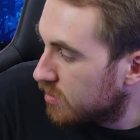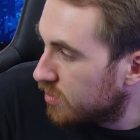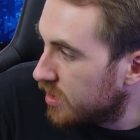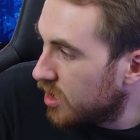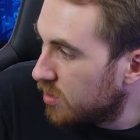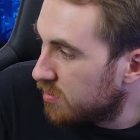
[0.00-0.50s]

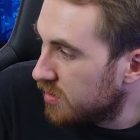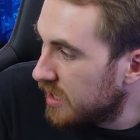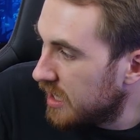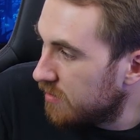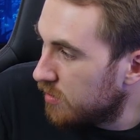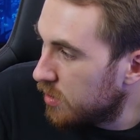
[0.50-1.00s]
reopen
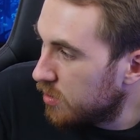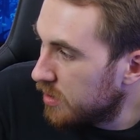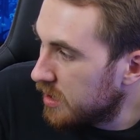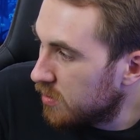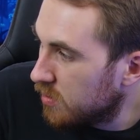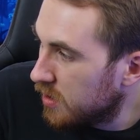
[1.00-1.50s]
that if we
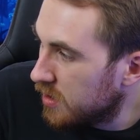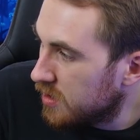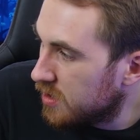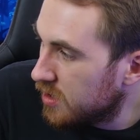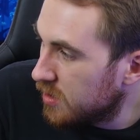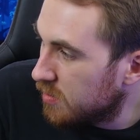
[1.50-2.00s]
really wanted
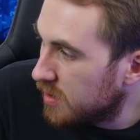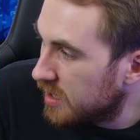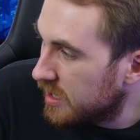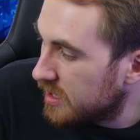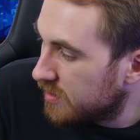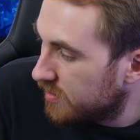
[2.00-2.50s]
to, but
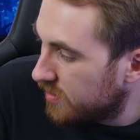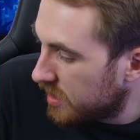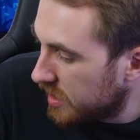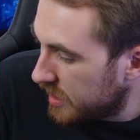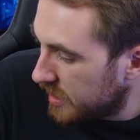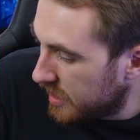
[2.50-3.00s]
that's
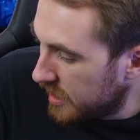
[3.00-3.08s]
fine.